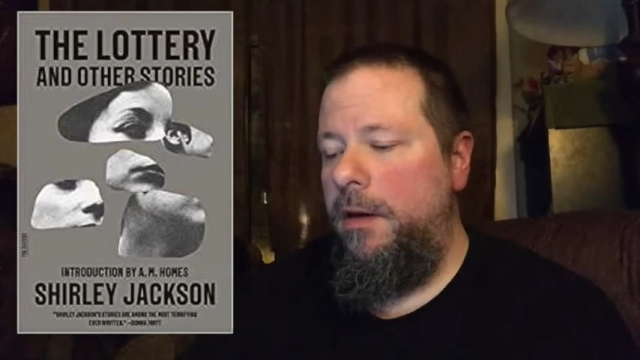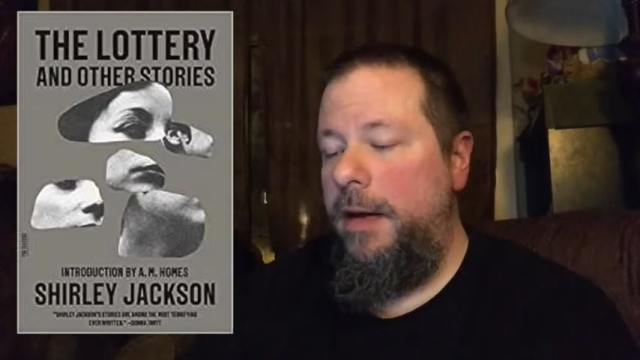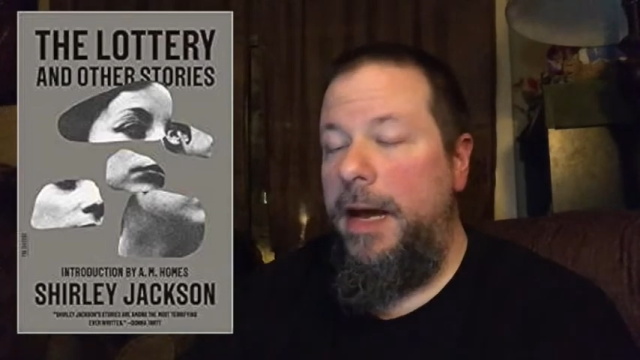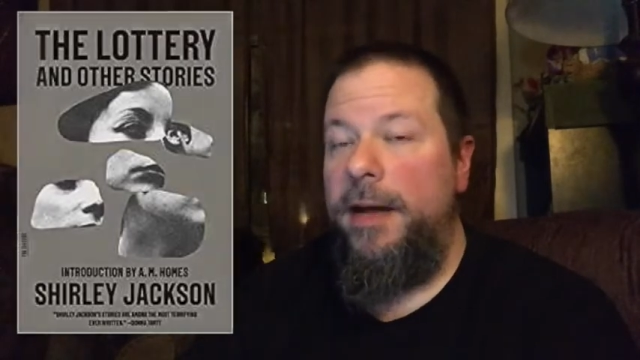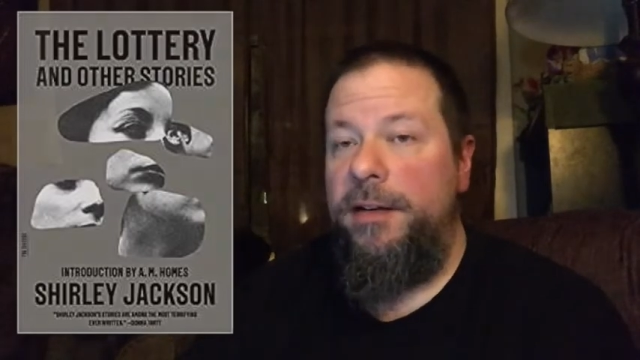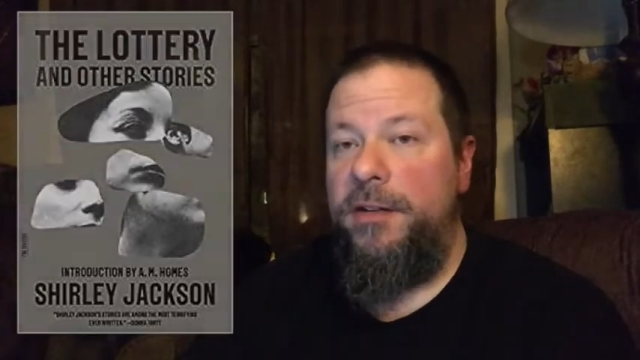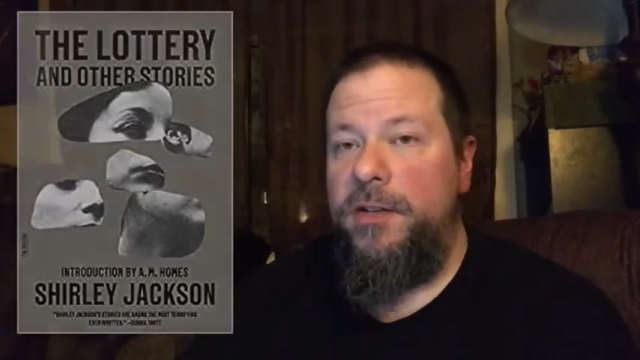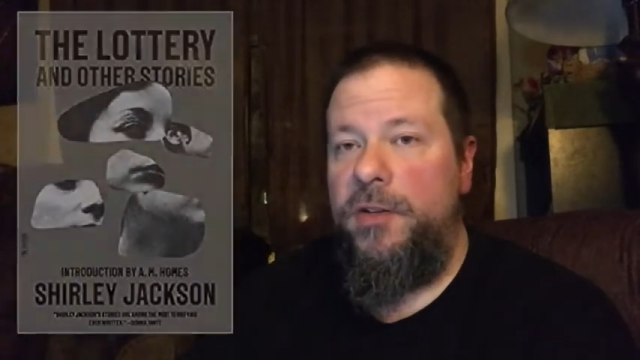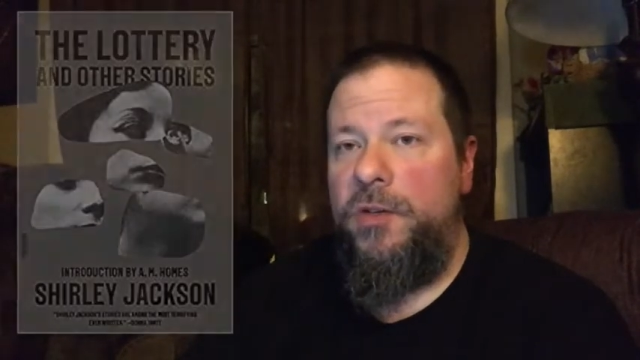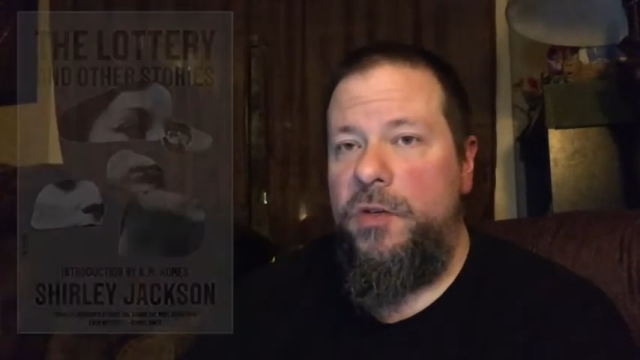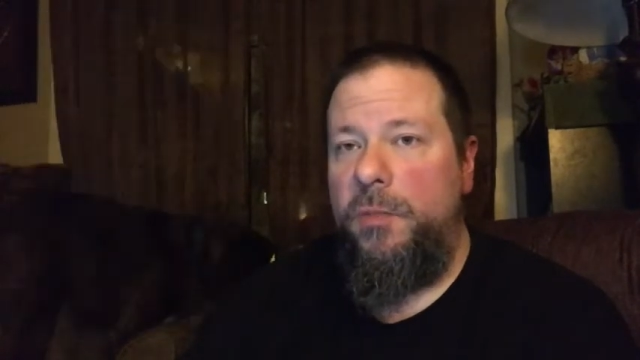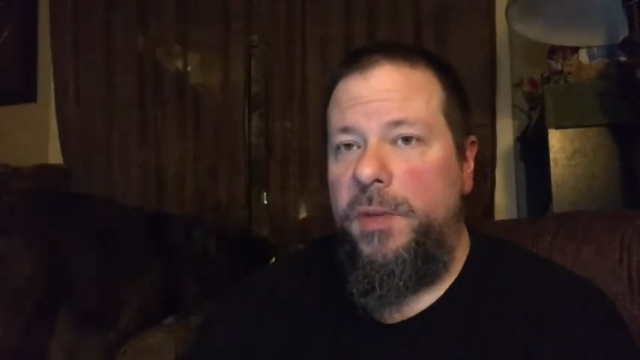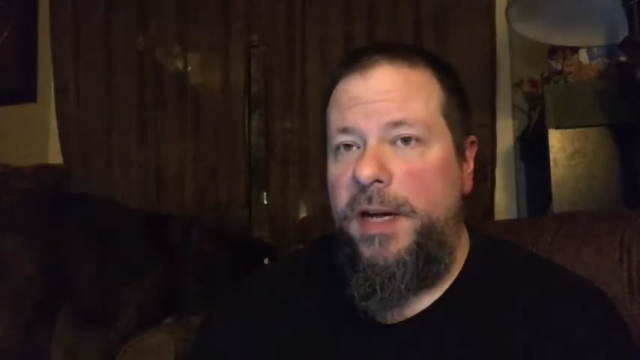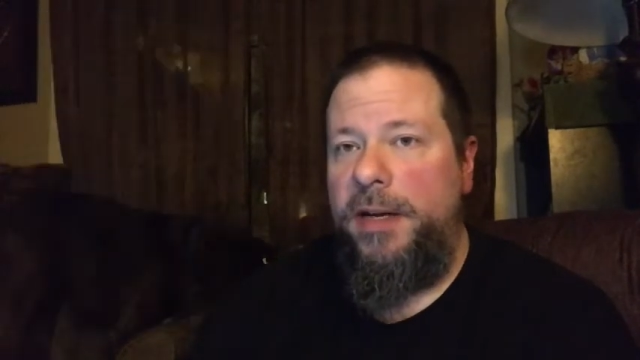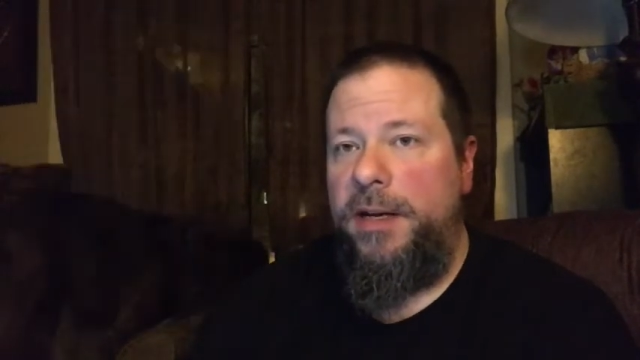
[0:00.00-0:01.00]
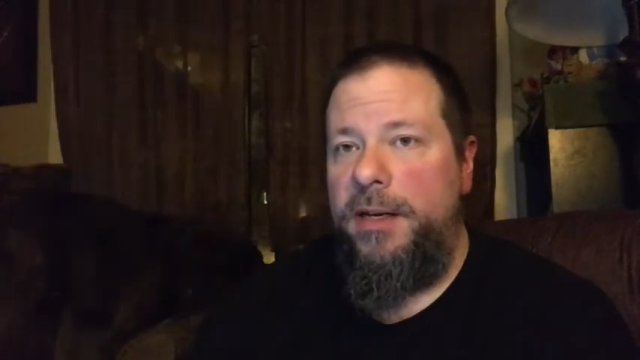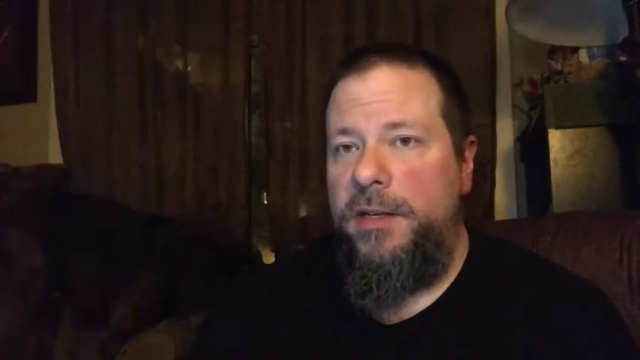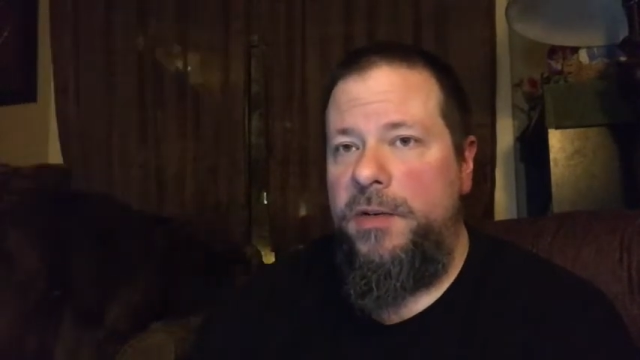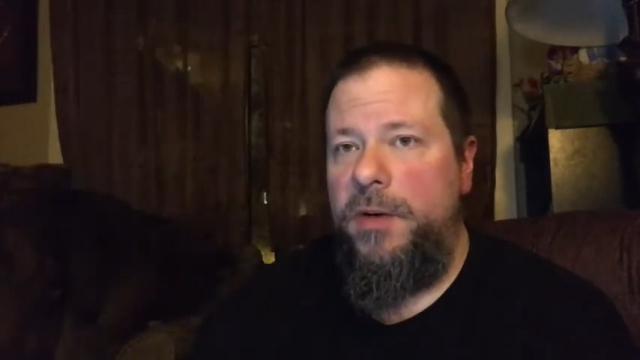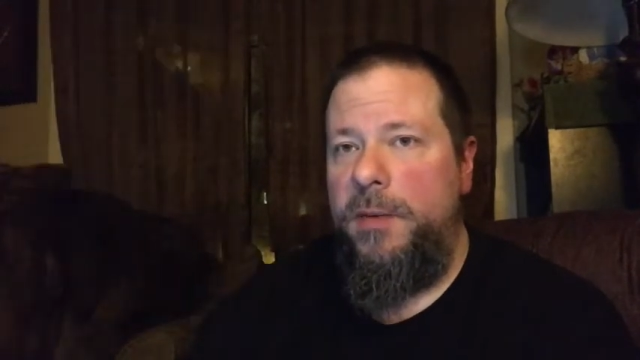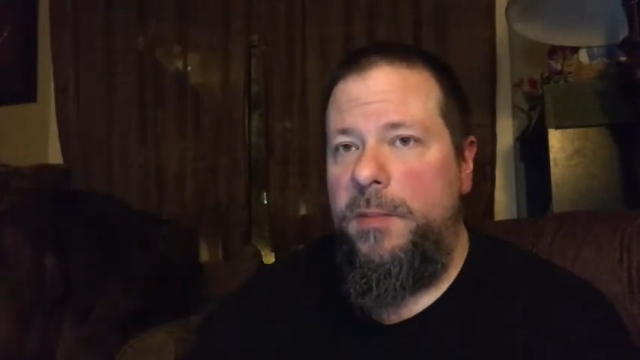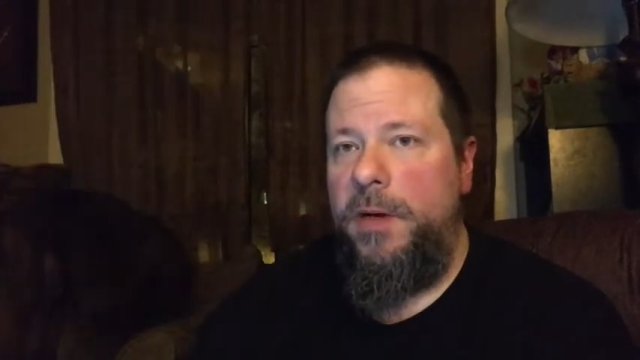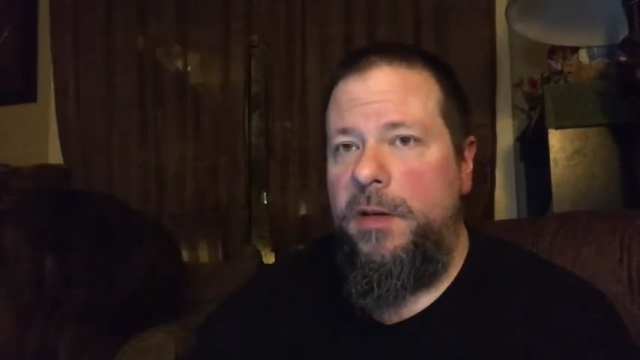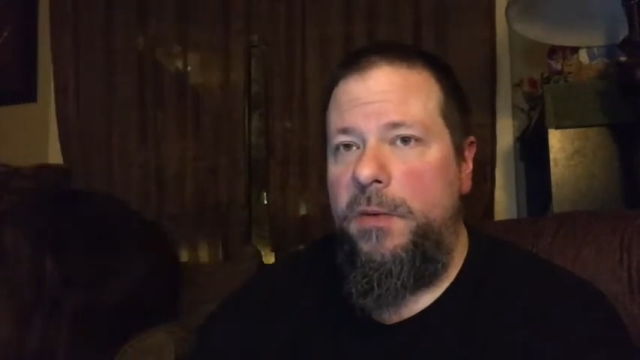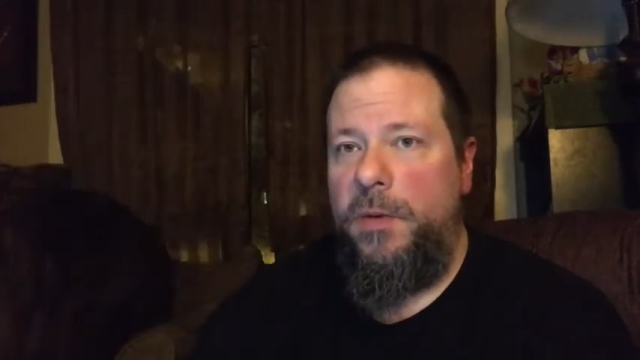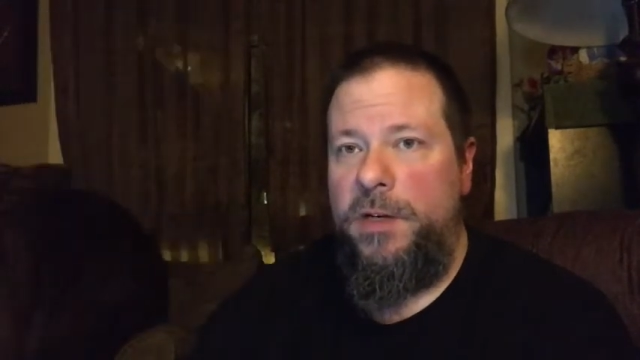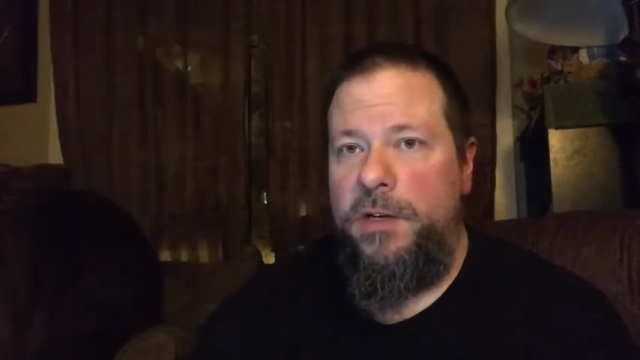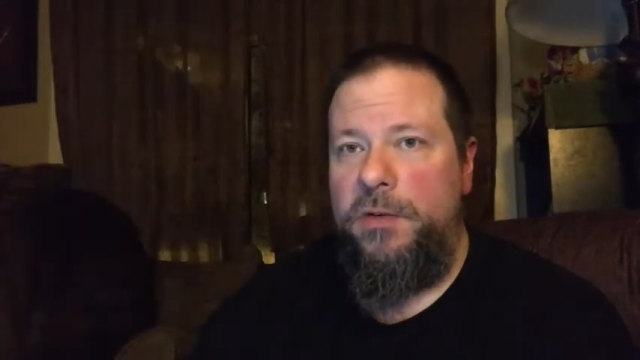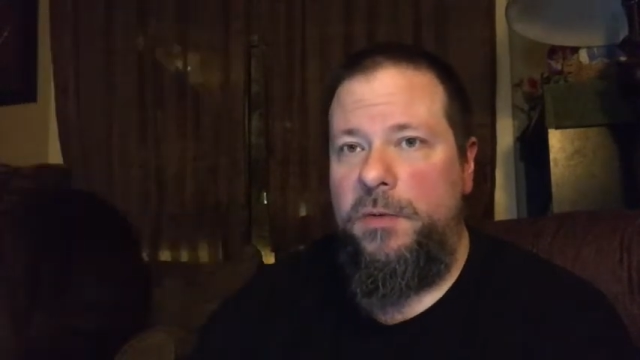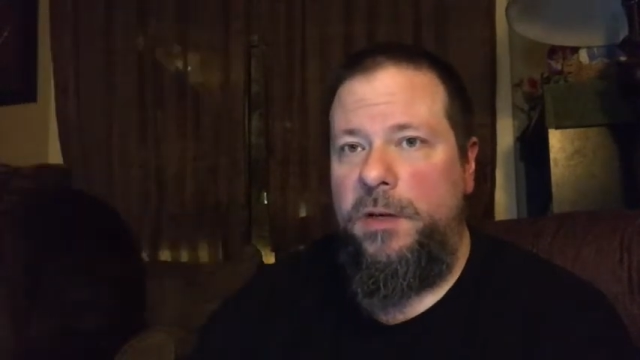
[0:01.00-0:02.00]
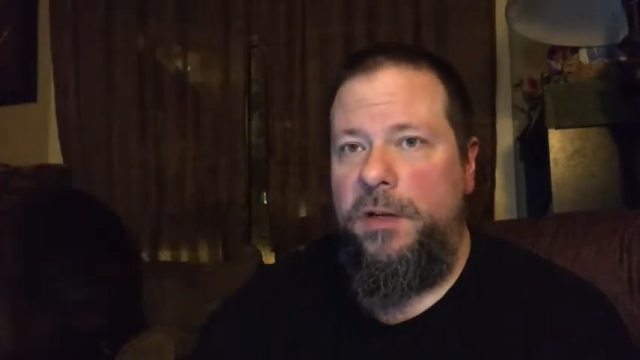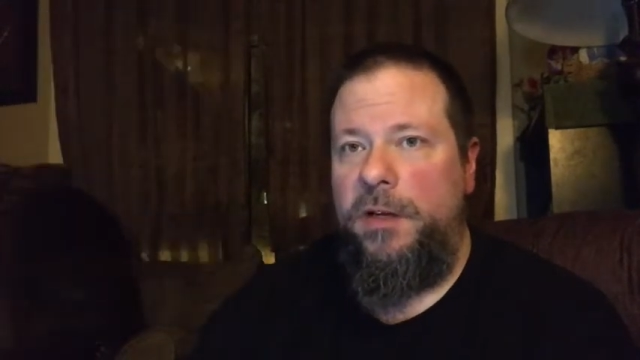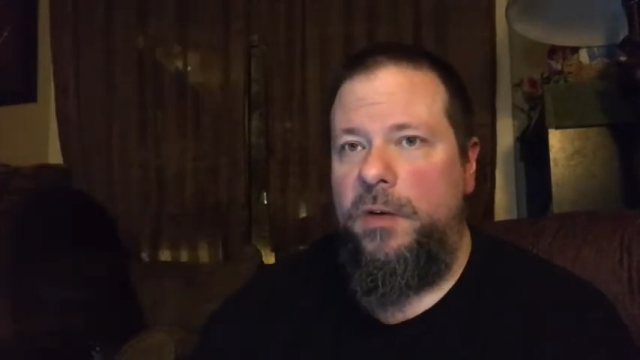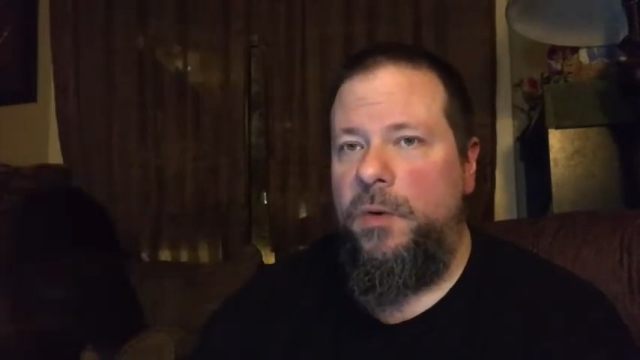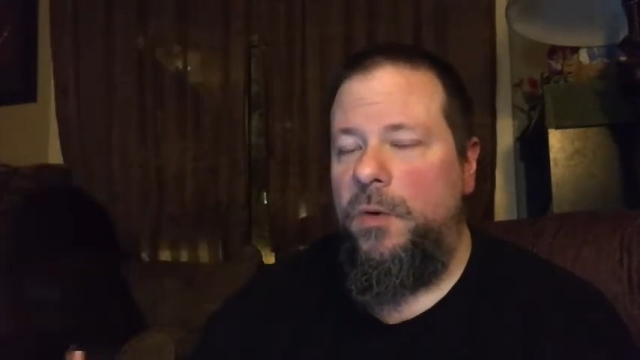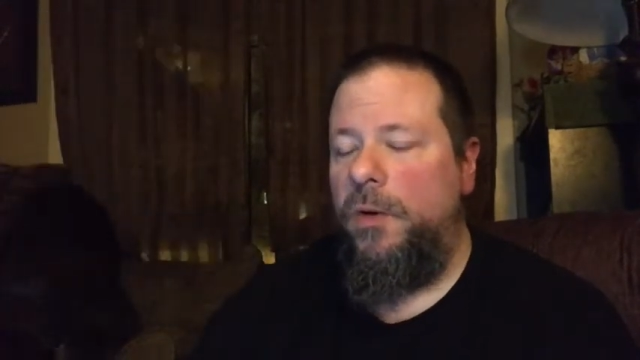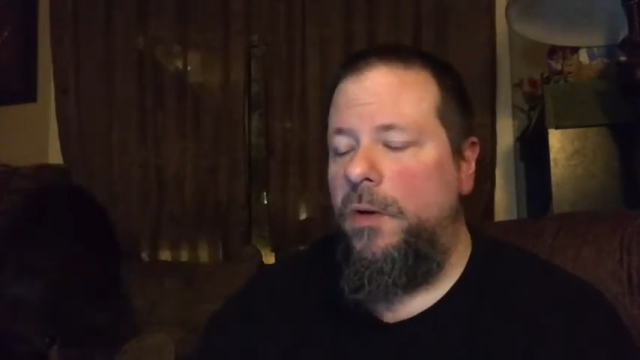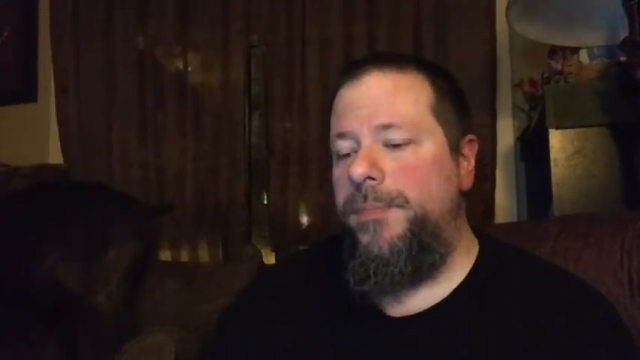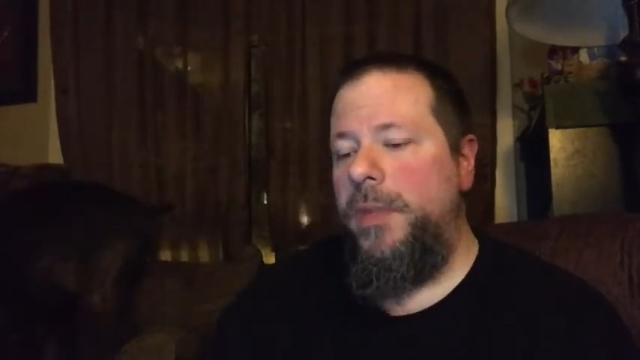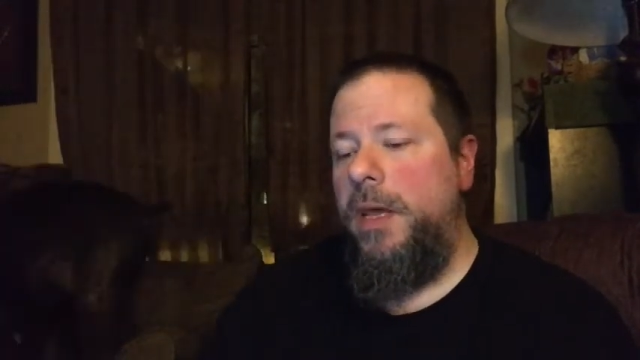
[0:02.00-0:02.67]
and it's also Black History Month, which is really cool.